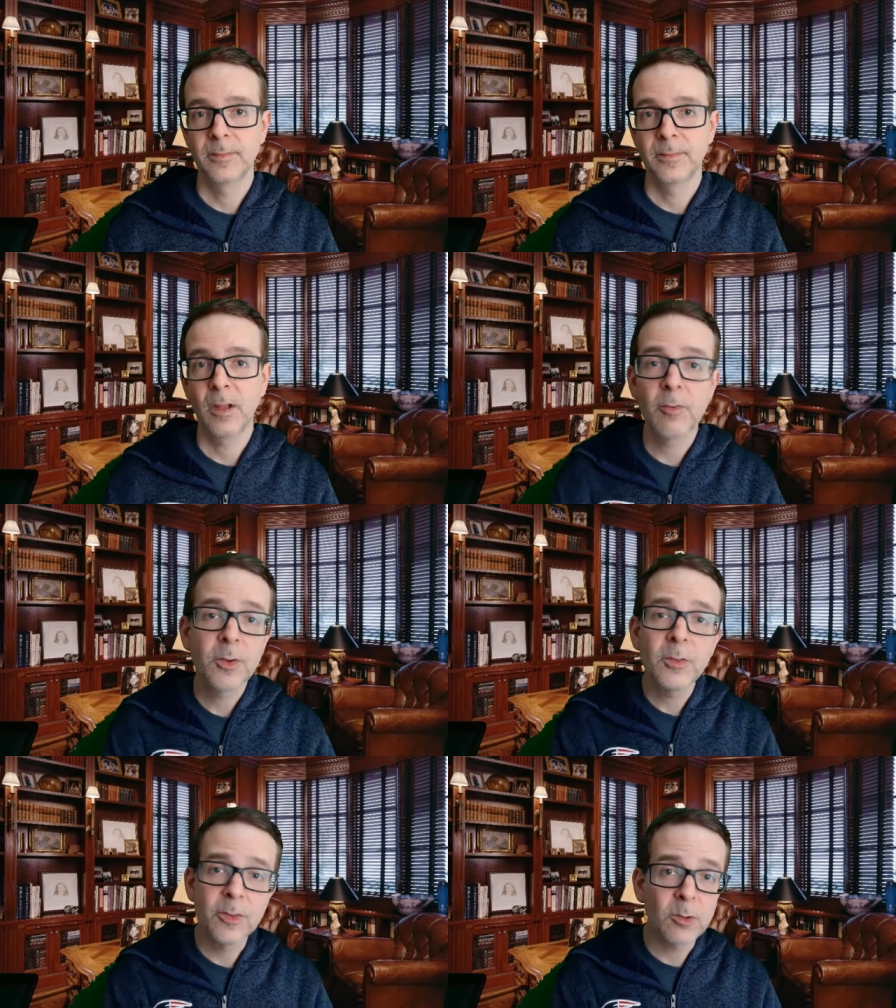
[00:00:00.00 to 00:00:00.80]
Now, if you,
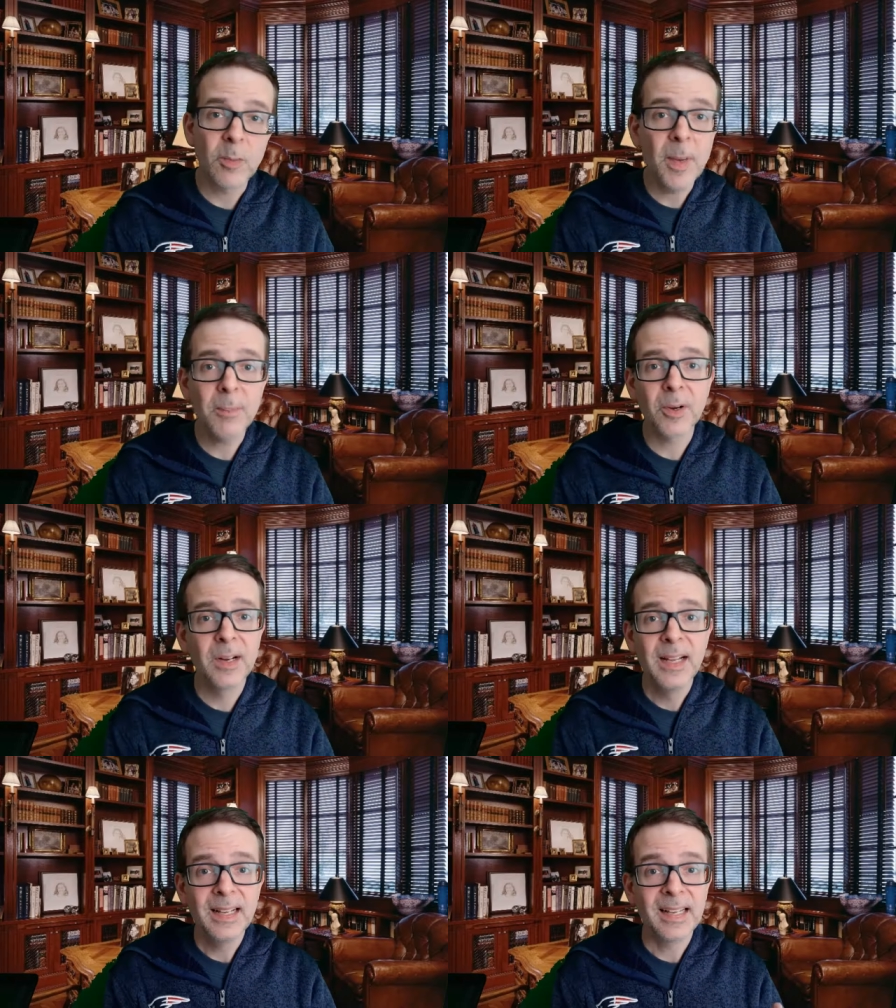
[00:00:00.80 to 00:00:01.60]
if you remember,
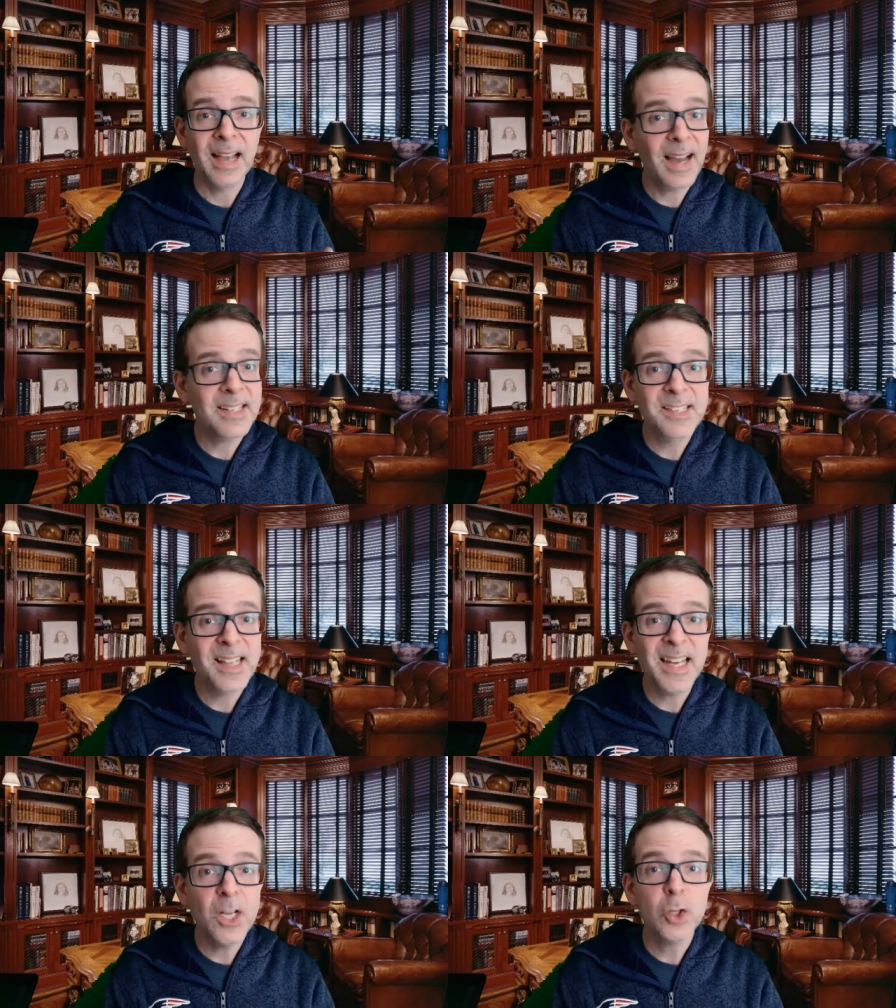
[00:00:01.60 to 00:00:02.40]
God
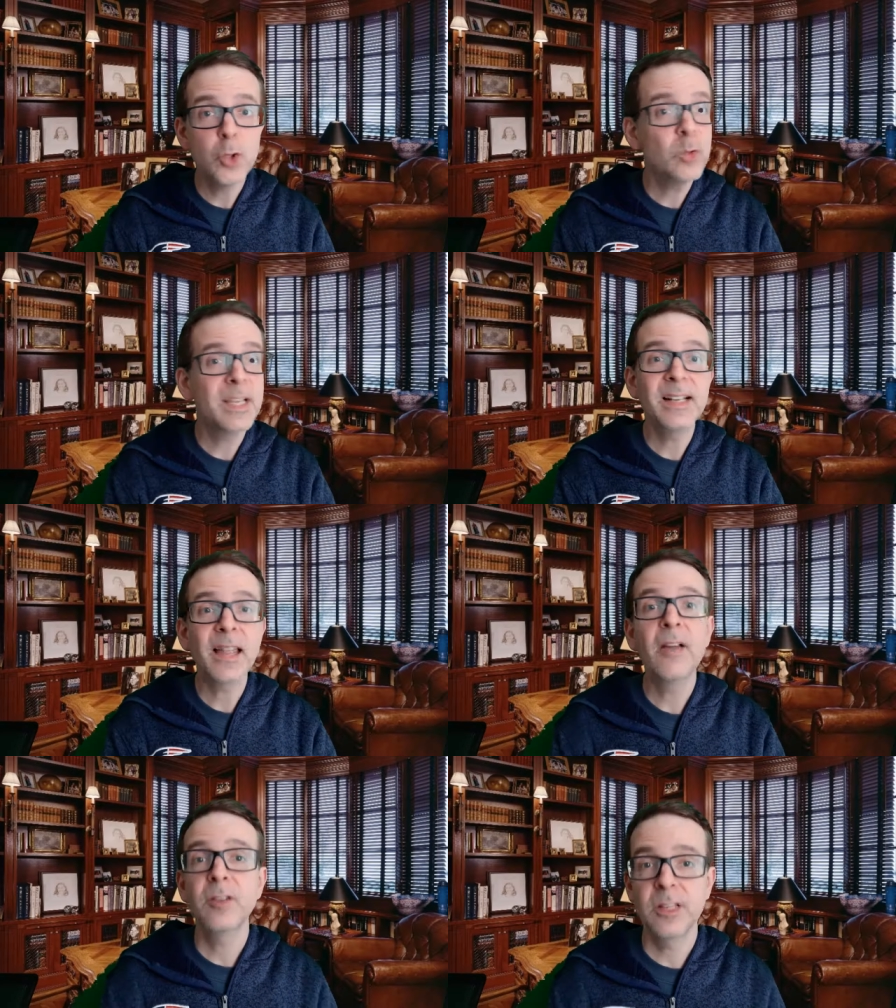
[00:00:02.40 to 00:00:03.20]
said to kill
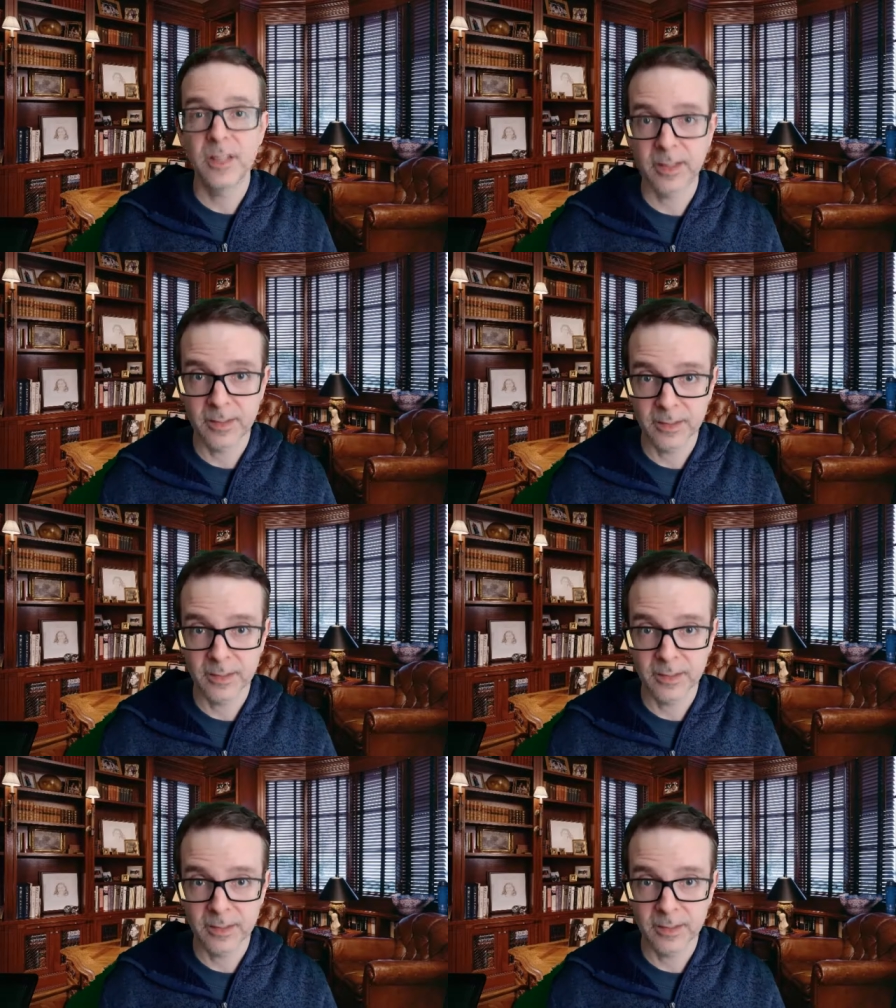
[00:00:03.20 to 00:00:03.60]
everything,